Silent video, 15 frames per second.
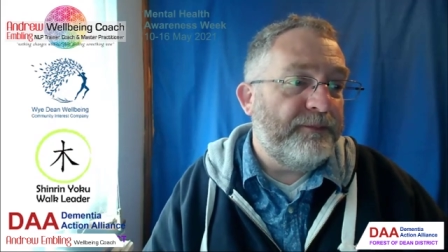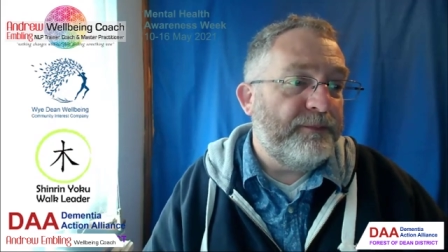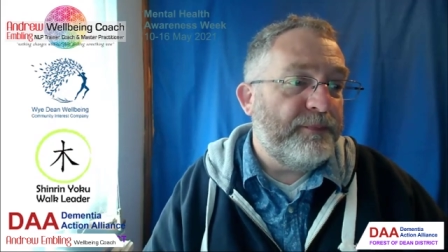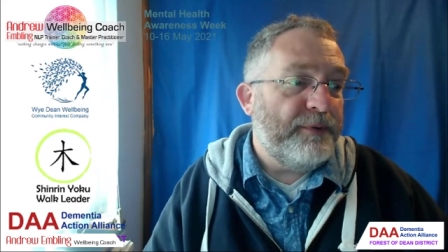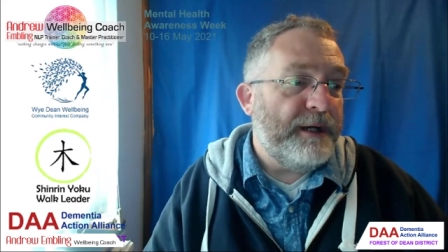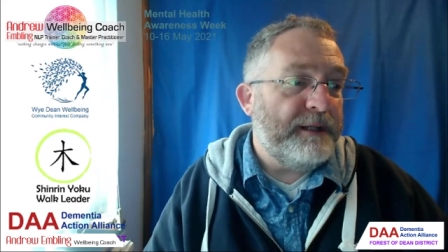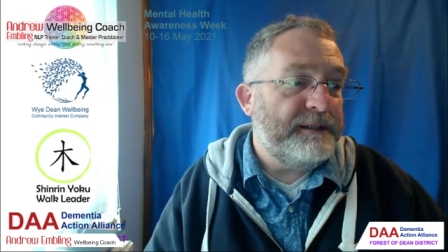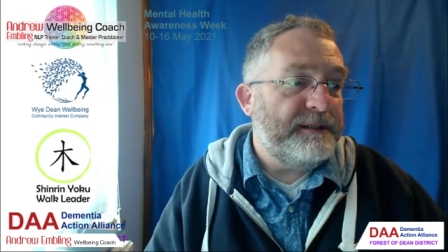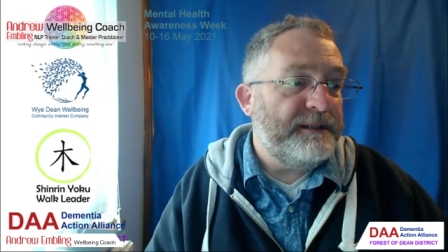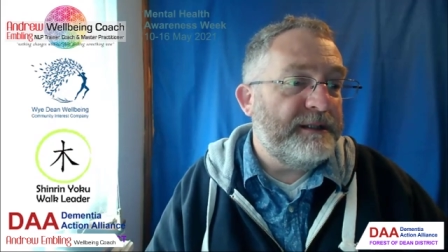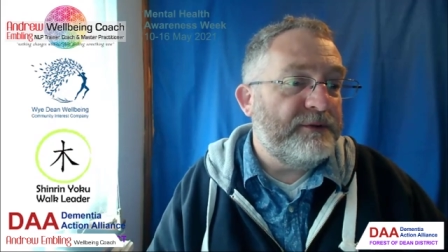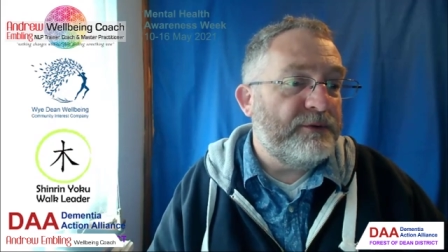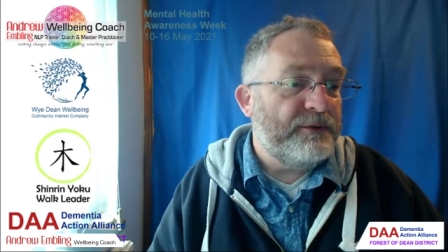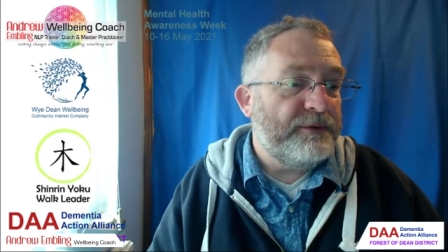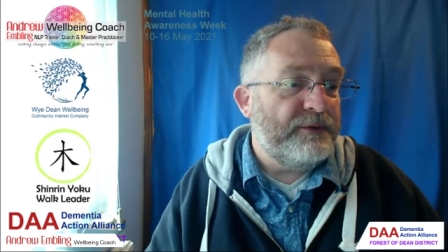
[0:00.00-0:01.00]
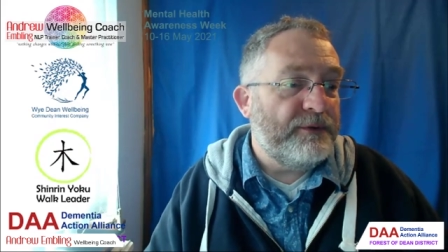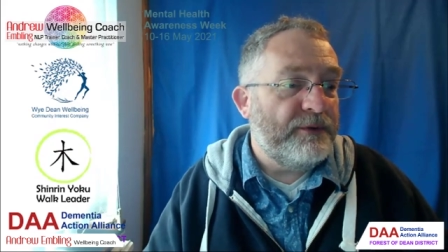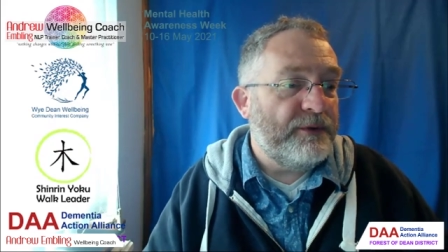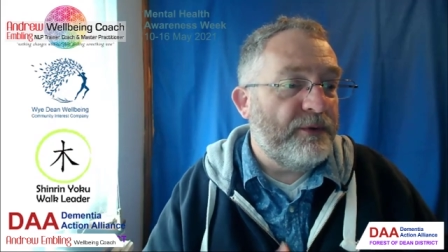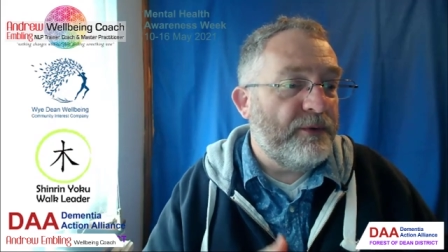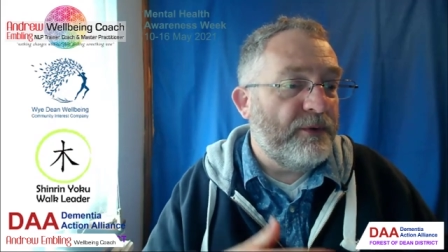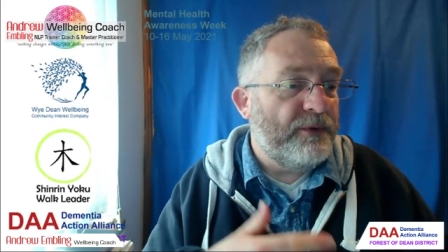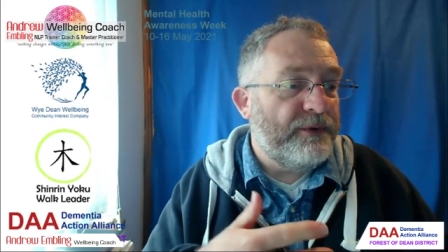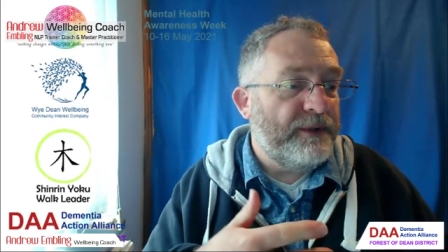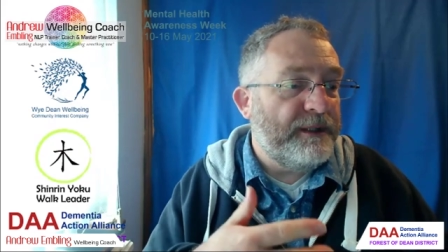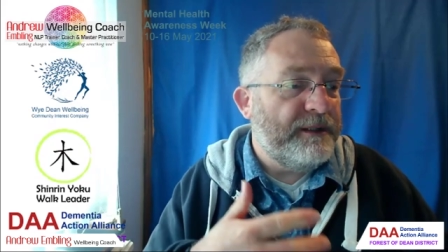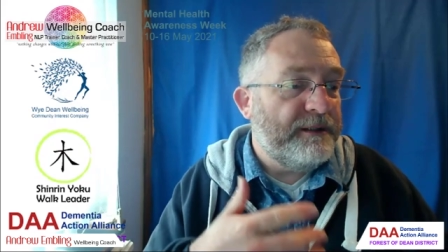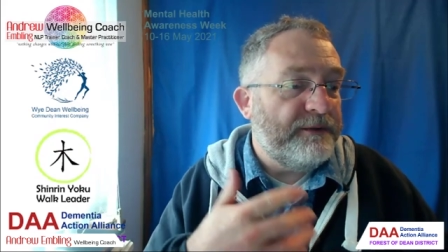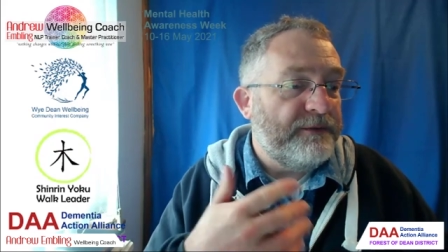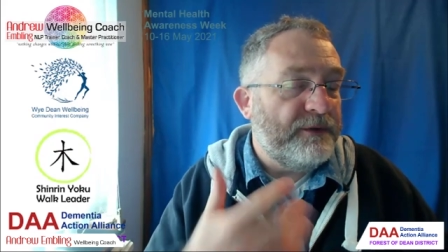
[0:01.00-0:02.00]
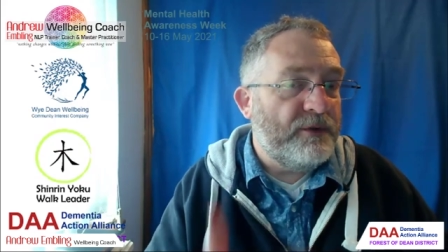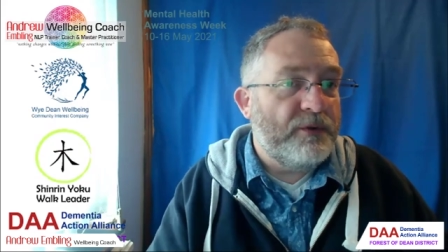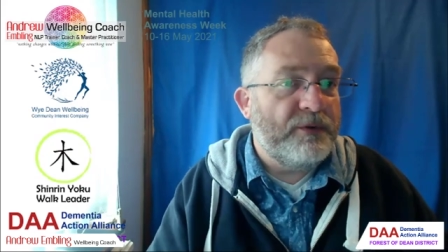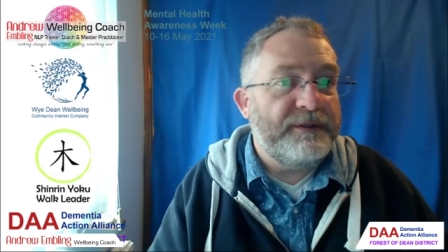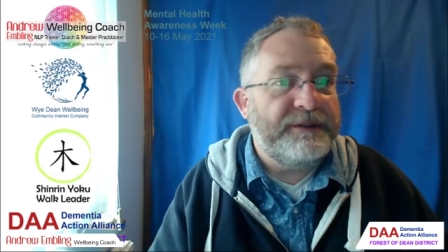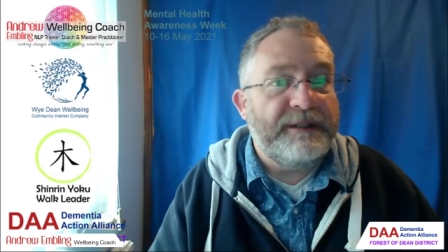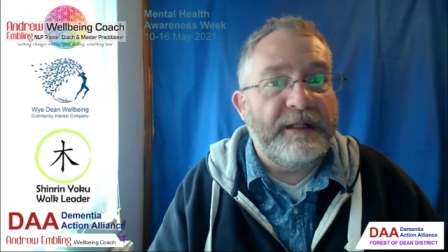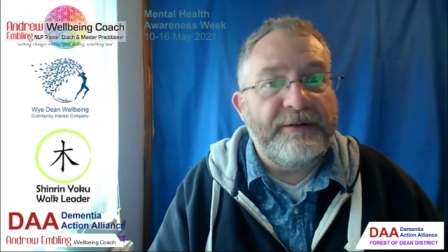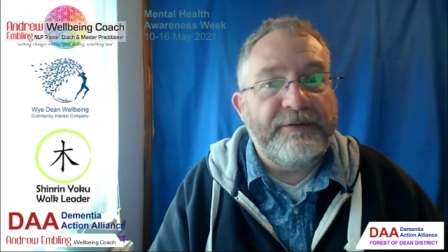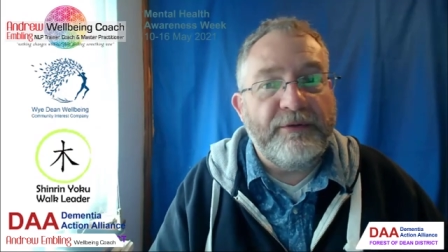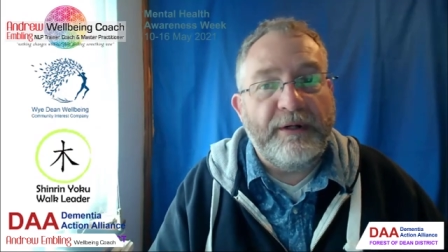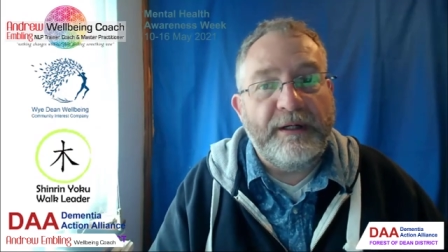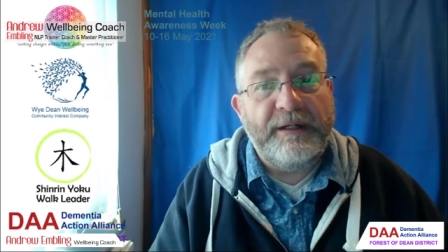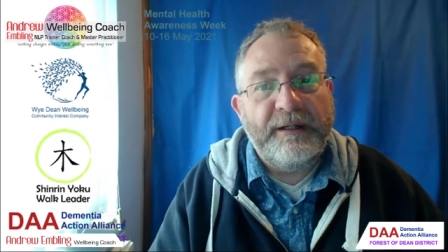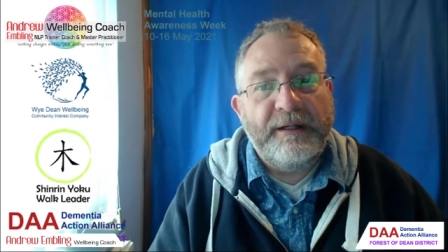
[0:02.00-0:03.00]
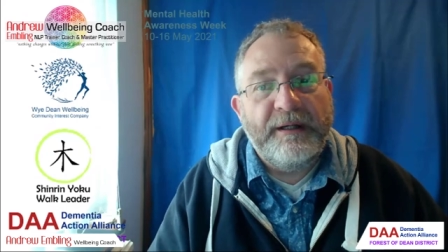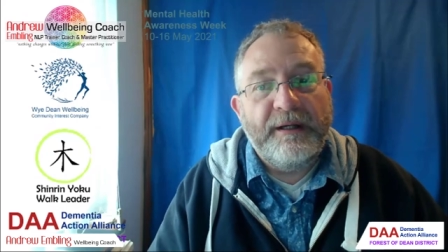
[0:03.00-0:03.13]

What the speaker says: practices or the kind of the course delivery.